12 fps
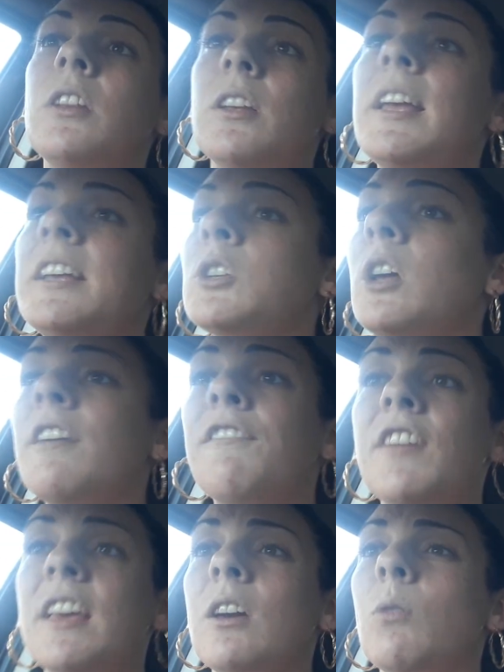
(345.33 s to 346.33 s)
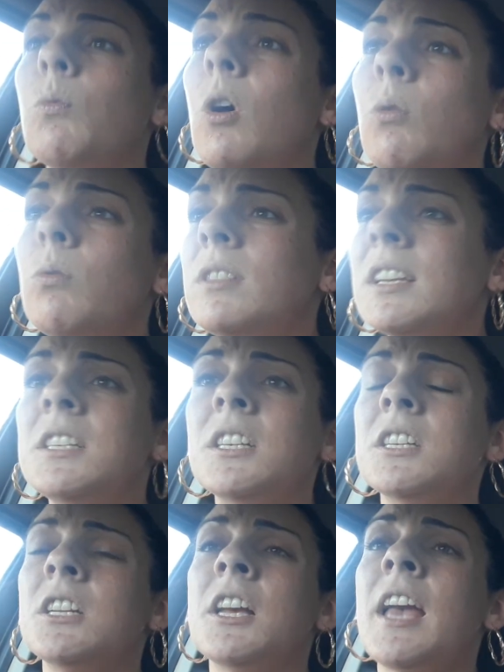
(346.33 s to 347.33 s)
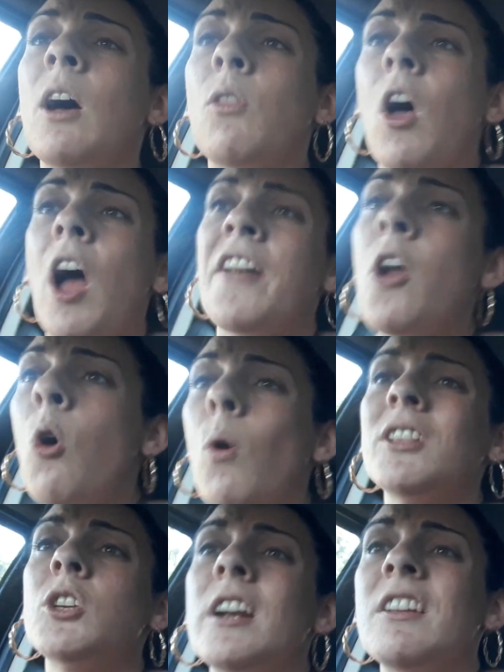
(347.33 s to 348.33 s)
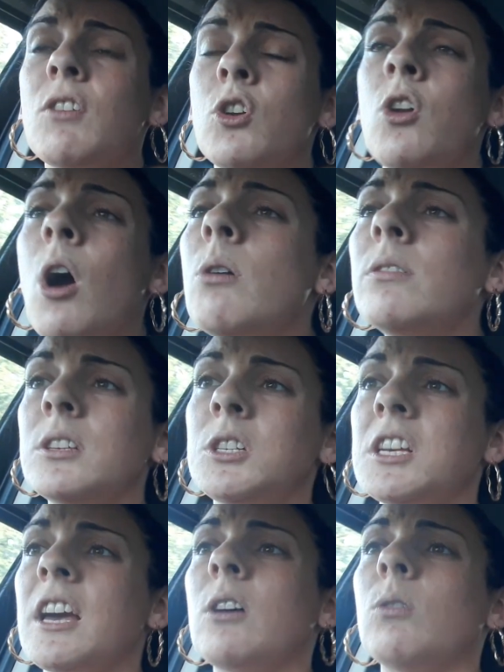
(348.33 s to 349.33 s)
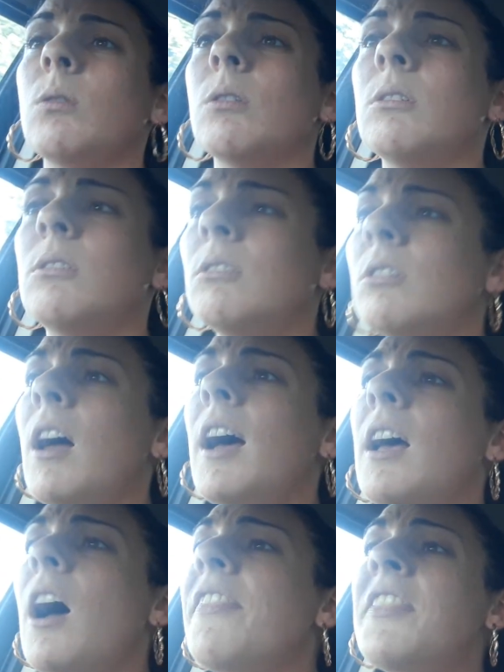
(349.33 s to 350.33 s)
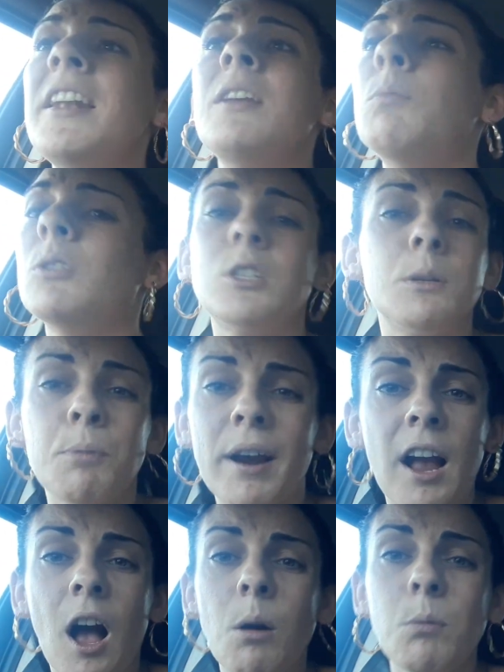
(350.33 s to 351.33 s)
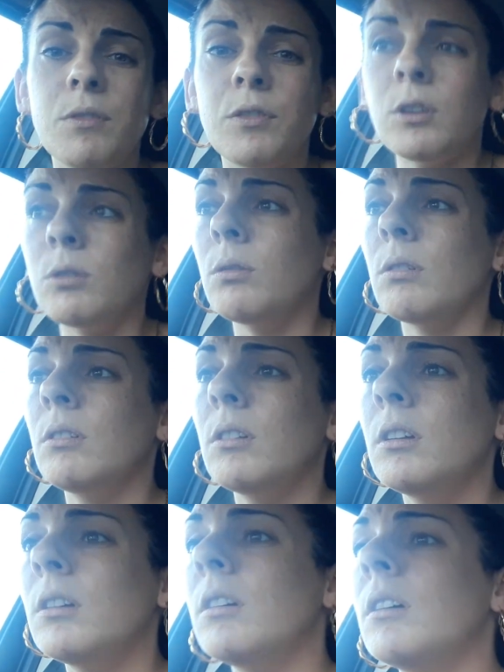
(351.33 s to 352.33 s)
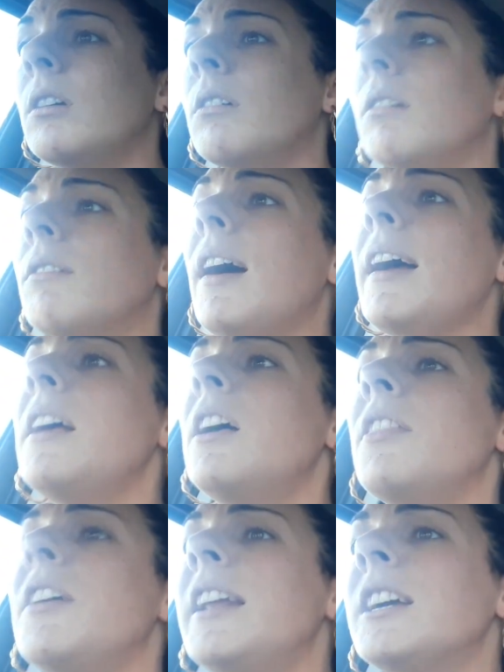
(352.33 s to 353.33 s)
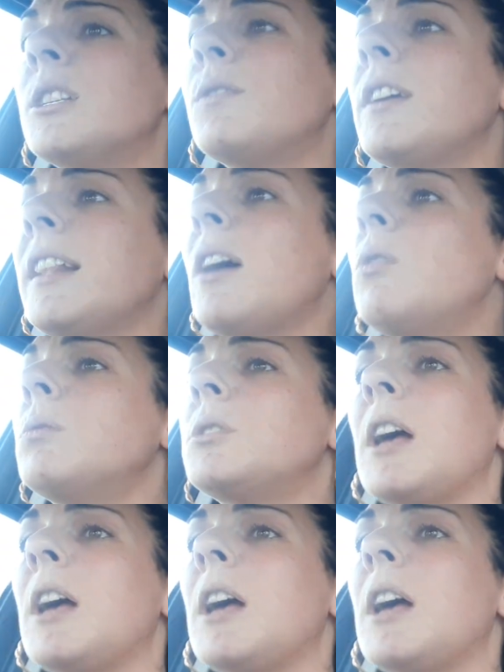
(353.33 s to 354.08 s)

he's going to think, well, this isn't the girl that I know. I don't even know this girl. And then he wants to break up with you. All right. The next thing that also